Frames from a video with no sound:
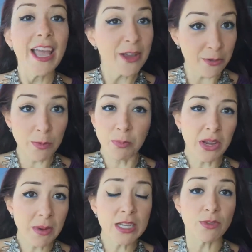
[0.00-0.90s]
and we
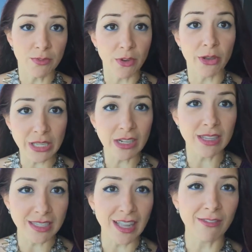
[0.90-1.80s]
pretty much were focusing on
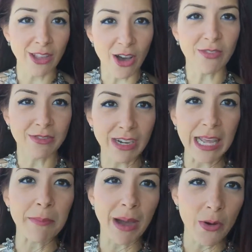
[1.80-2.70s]
the self-love and
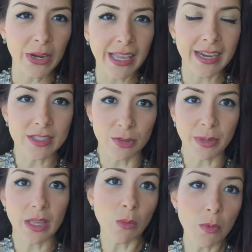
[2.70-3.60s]
really empowering her to
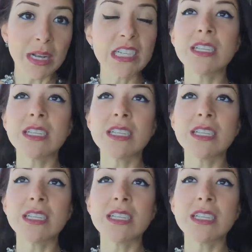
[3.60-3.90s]
be the woman